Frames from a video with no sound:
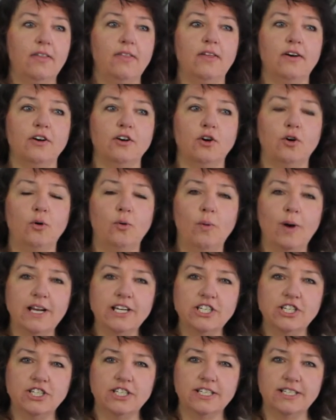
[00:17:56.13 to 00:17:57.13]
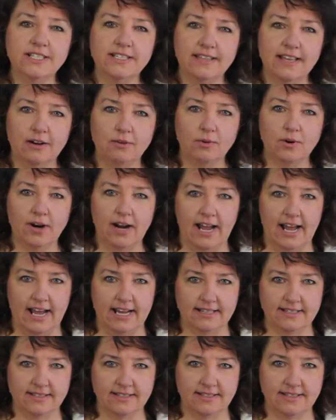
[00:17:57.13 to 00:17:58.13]
the questions that were
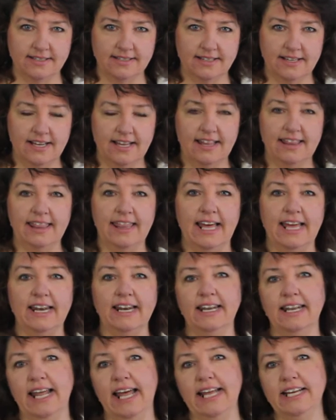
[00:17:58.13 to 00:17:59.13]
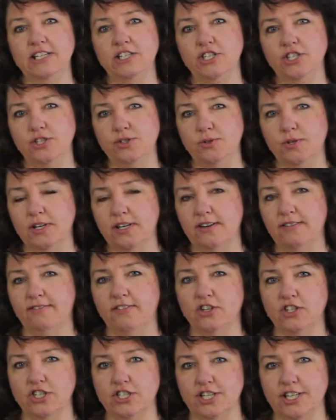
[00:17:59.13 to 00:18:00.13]
asked that led to
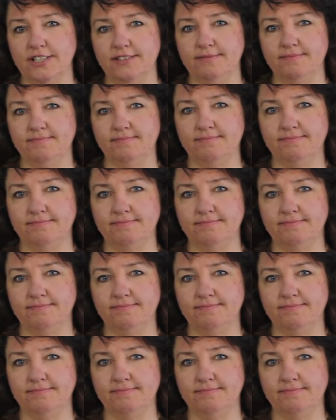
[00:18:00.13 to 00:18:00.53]
conversion.